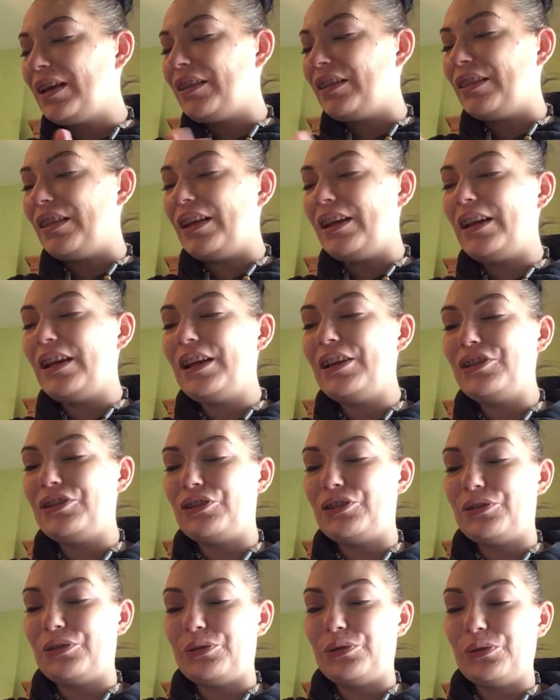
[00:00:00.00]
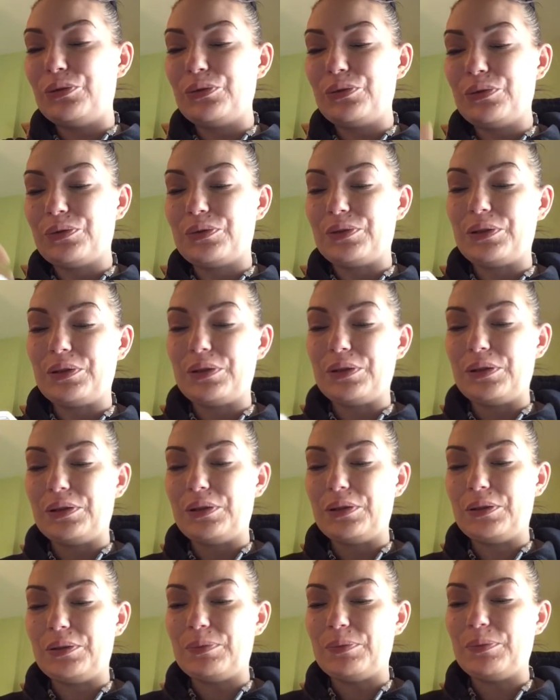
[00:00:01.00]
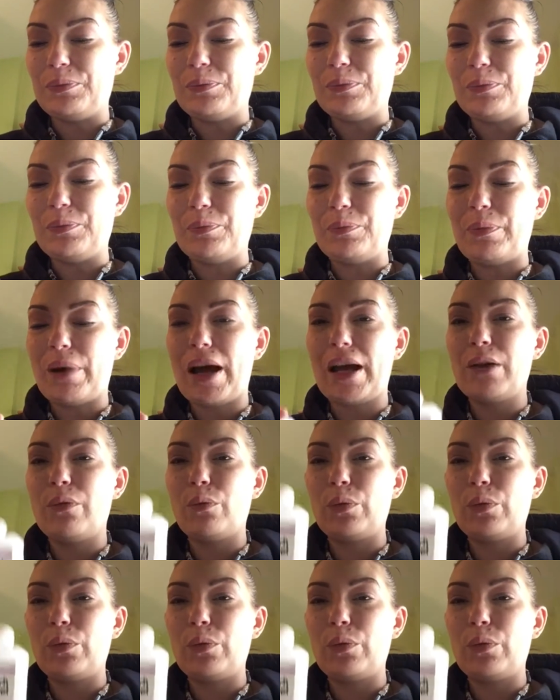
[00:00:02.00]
Then I do my